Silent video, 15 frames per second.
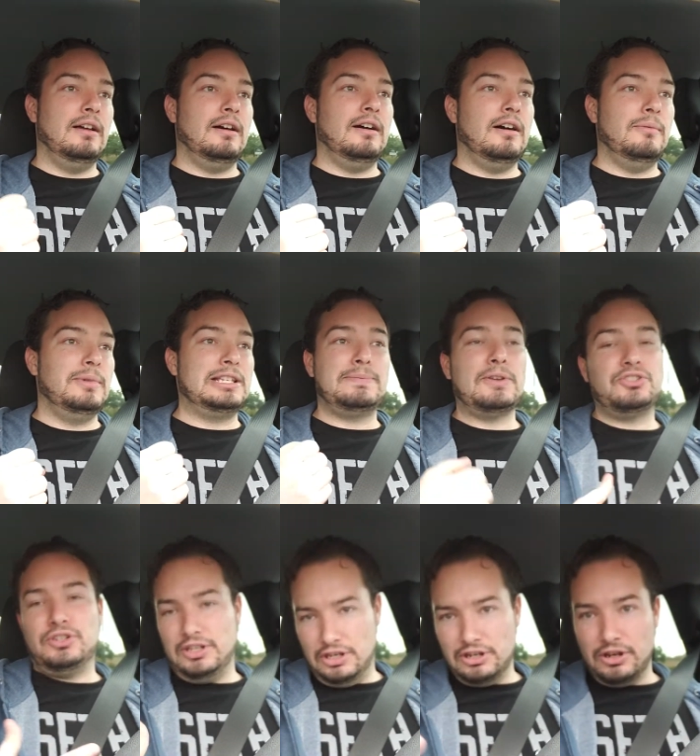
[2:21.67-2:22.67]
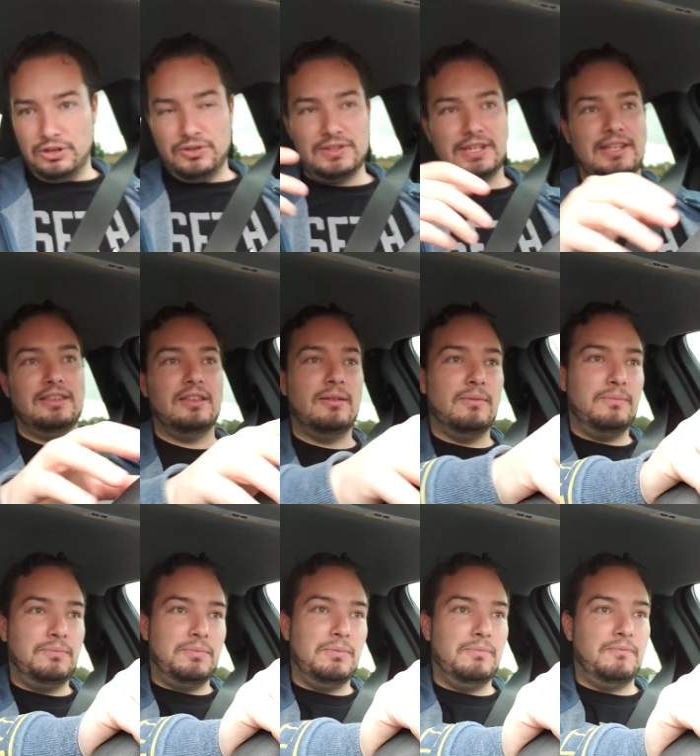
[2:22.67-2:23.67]
especially, you know, you've seen the
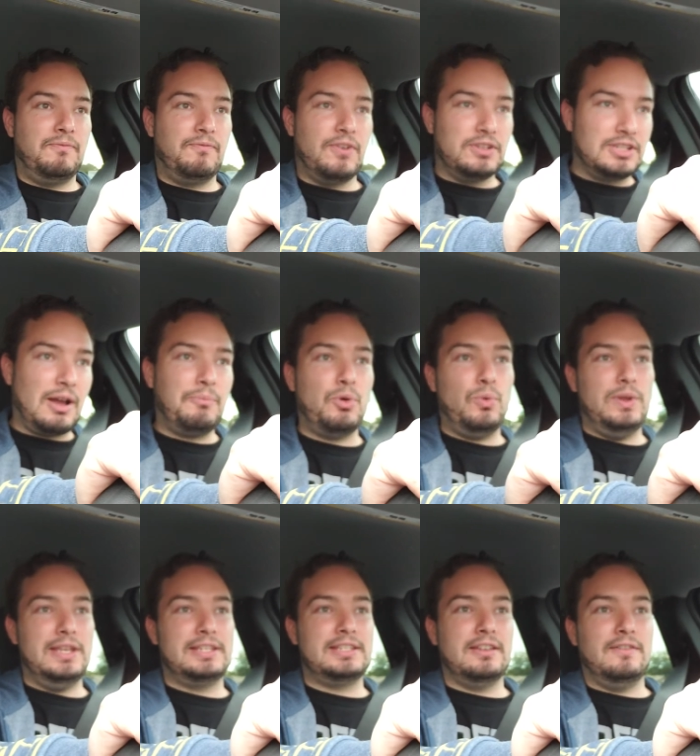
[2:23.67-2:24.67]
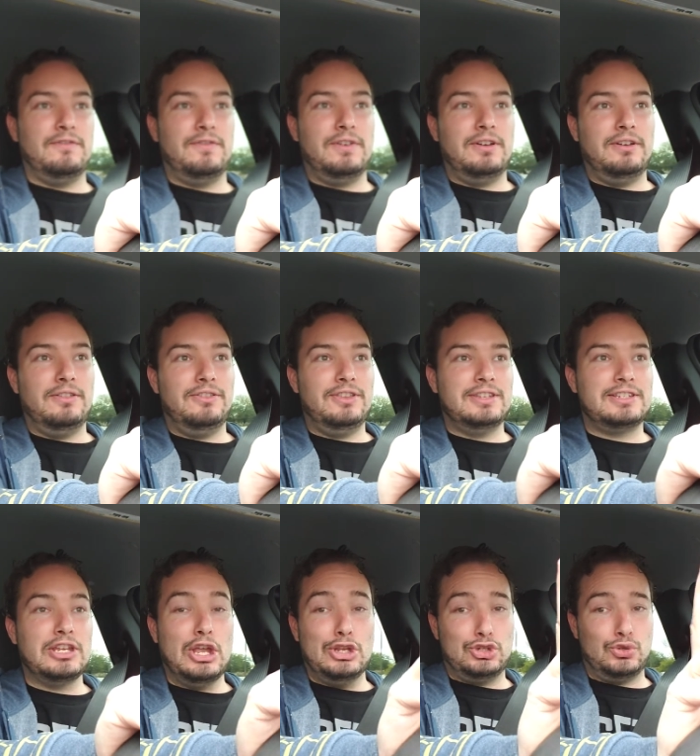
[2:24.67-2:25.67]
first couple weeks of
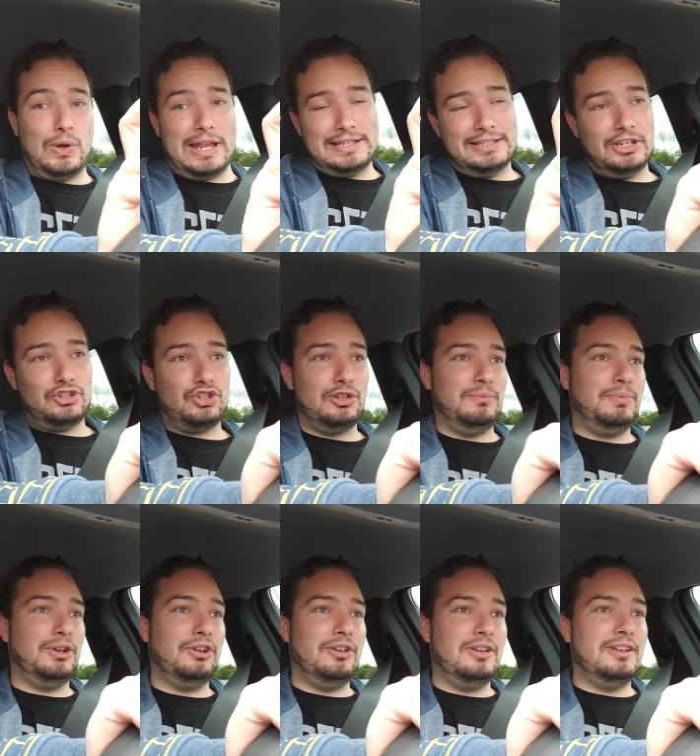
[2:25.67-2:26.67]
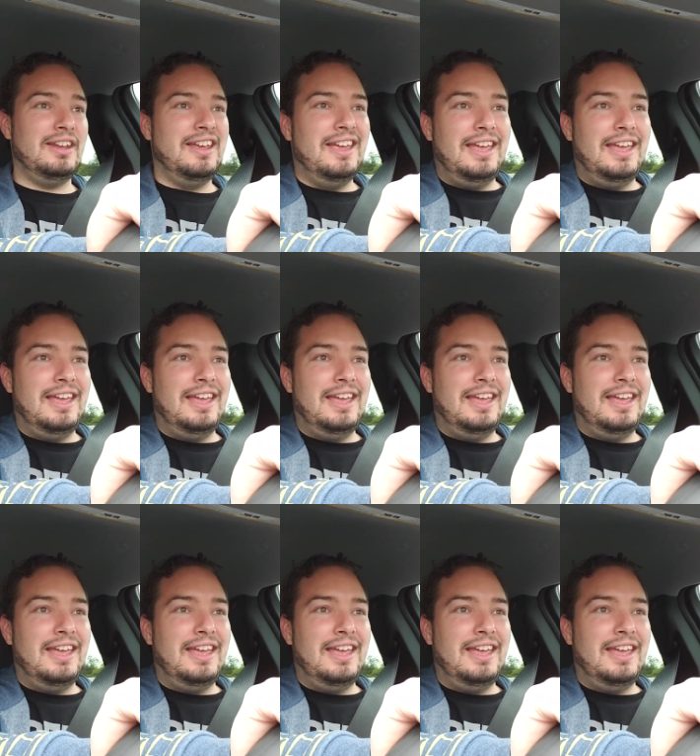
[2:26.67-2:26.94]
this transition period,